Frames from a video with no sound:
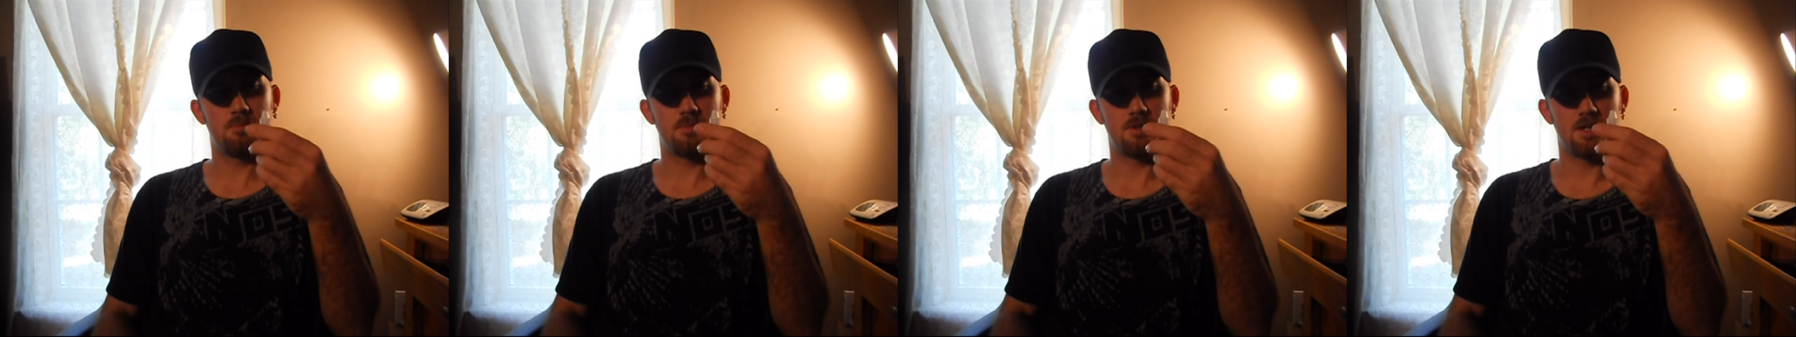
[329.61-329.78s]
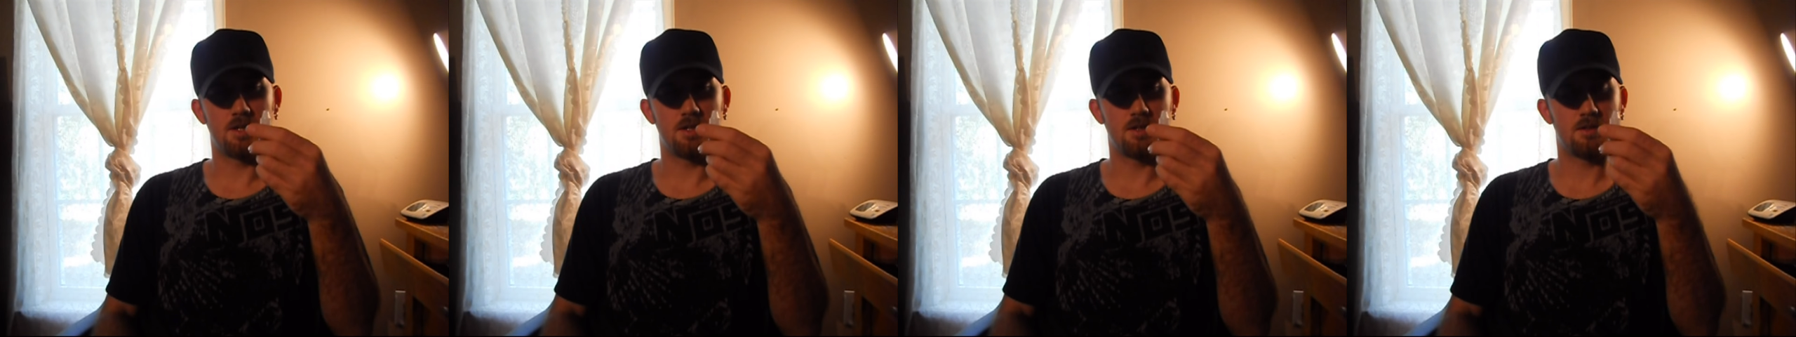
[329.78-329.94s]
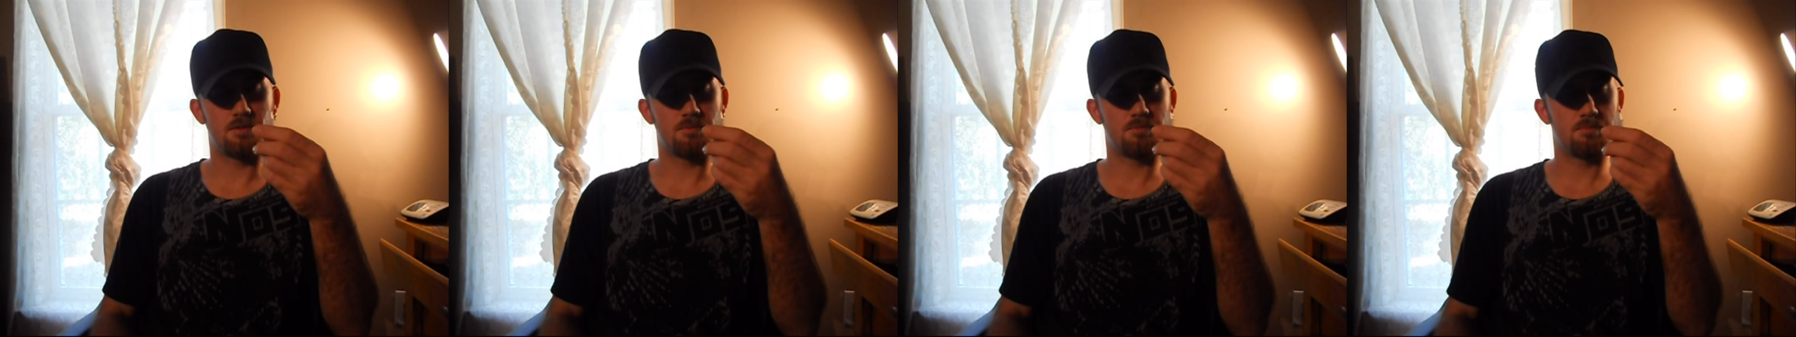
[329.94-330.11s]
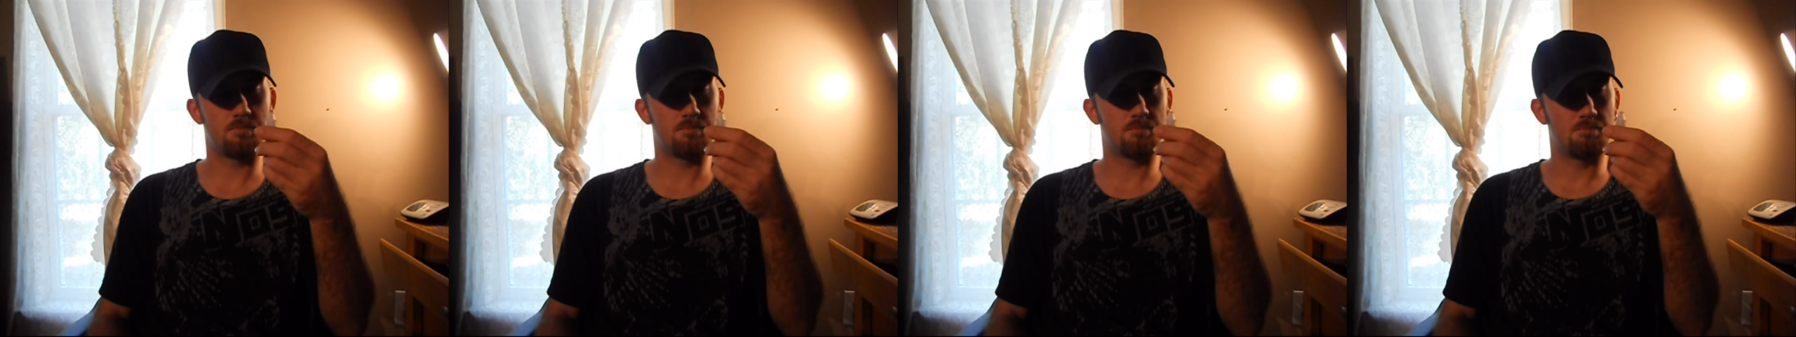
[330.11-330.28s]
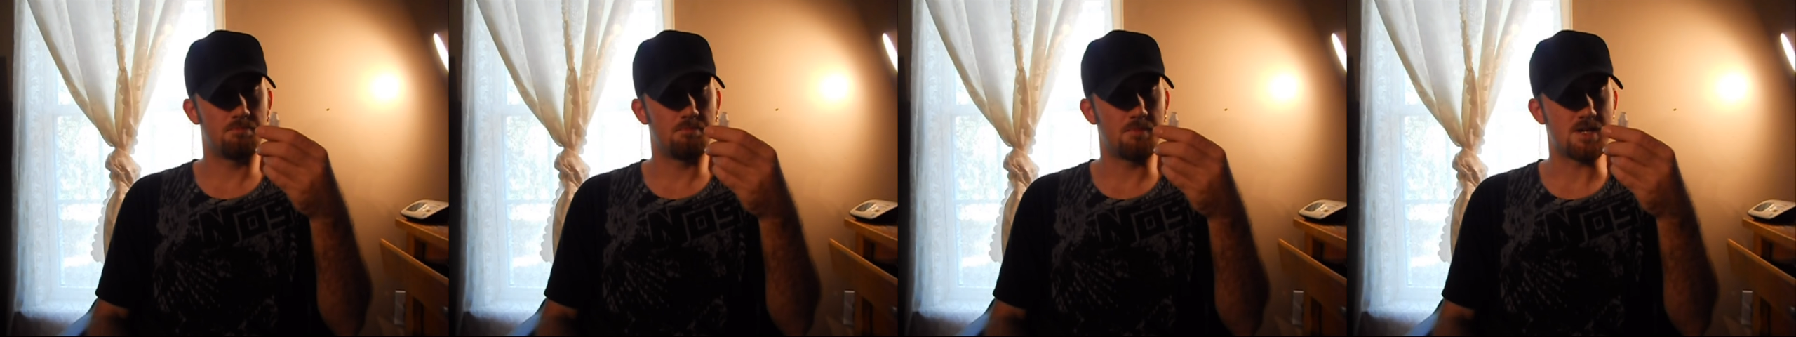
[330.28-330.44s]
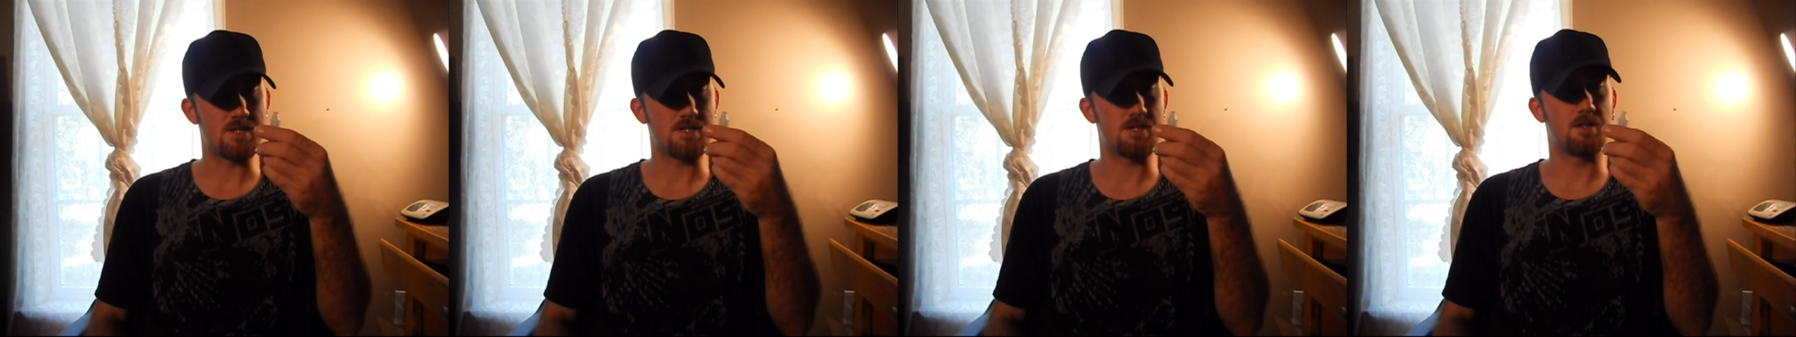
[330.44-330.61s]
didn't
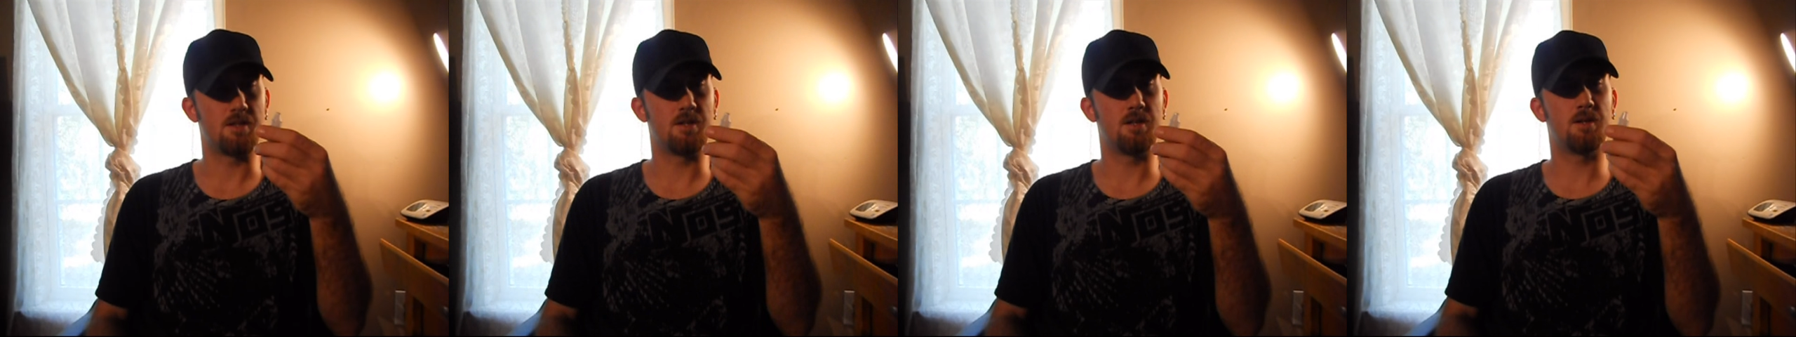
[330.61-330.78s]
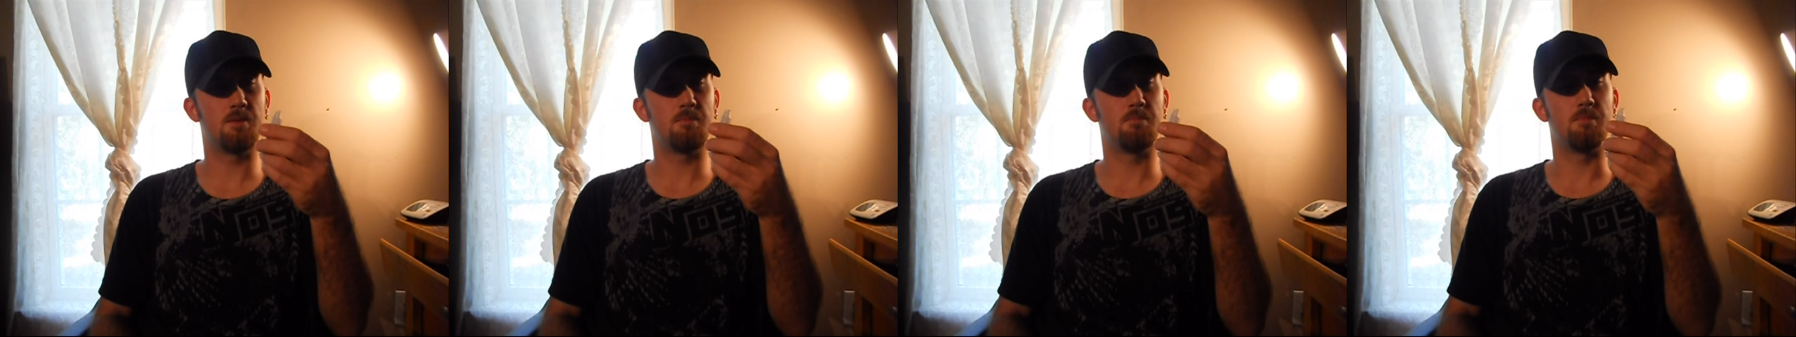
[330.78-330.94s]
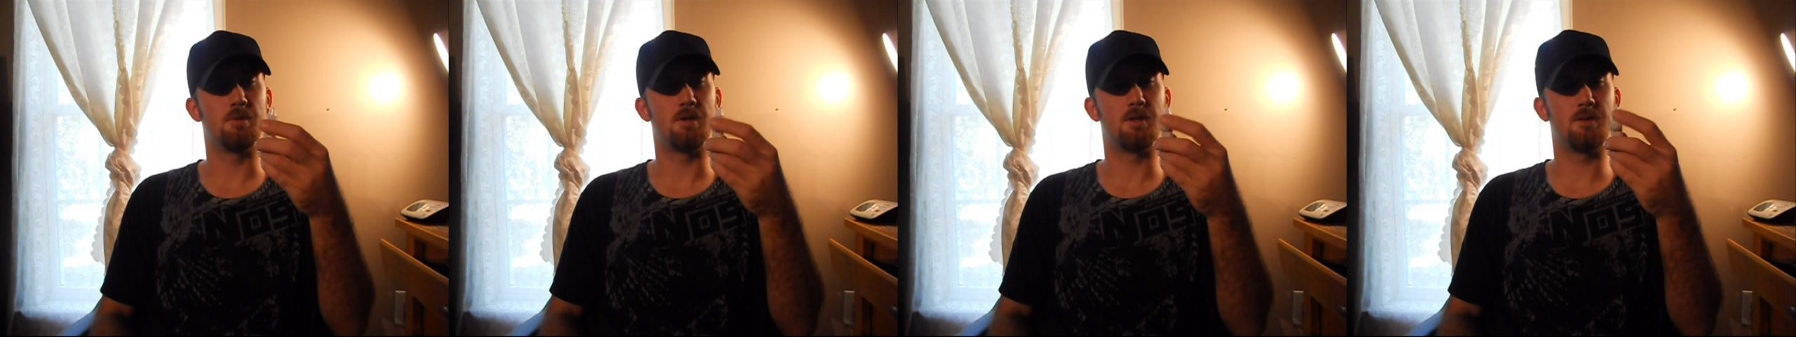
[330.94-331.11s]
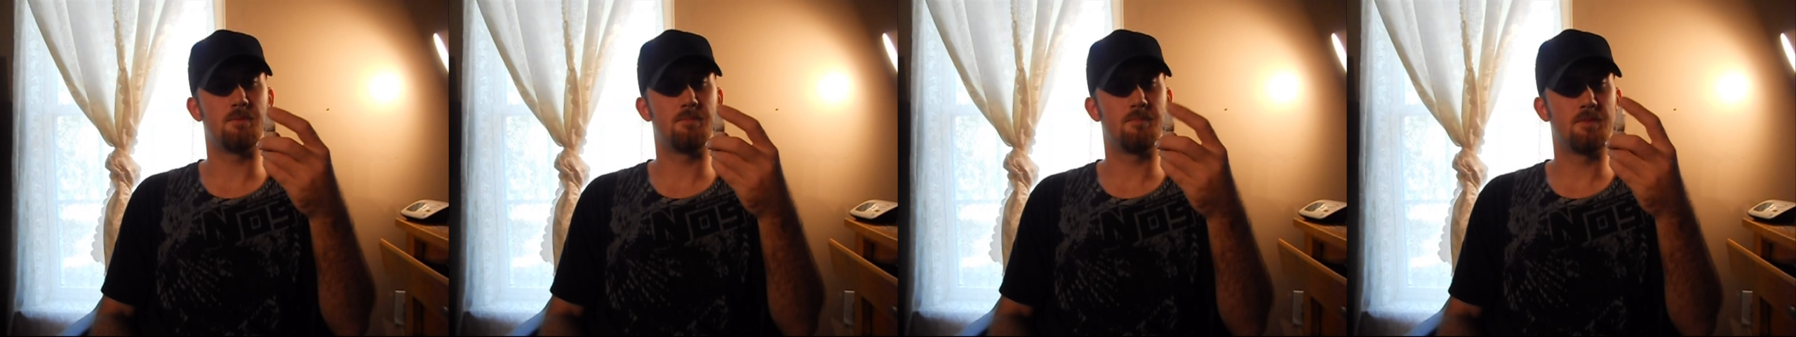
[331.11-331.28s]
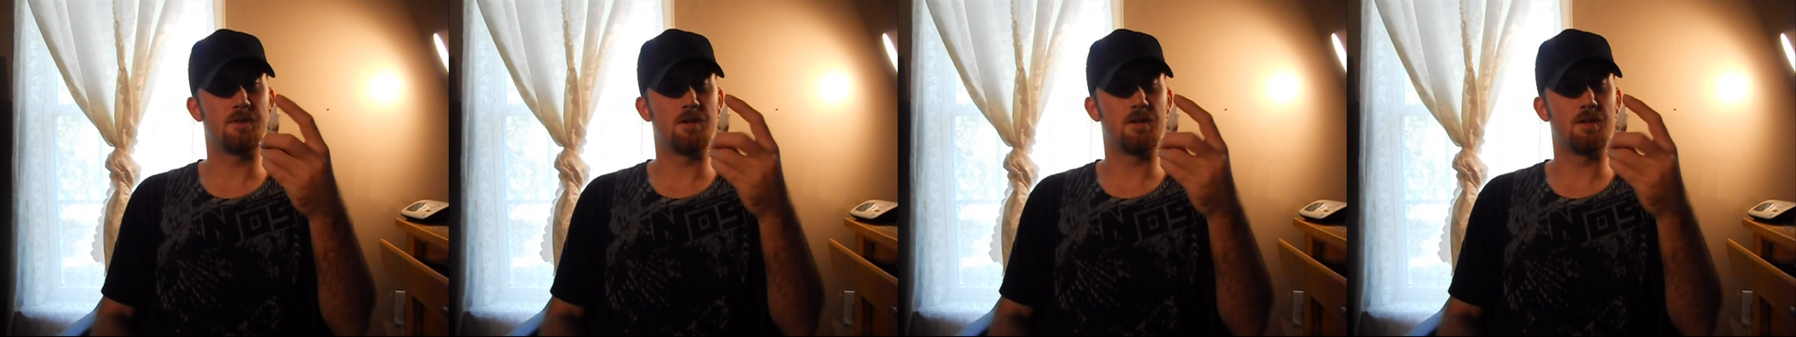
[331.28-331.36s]
mess it up. But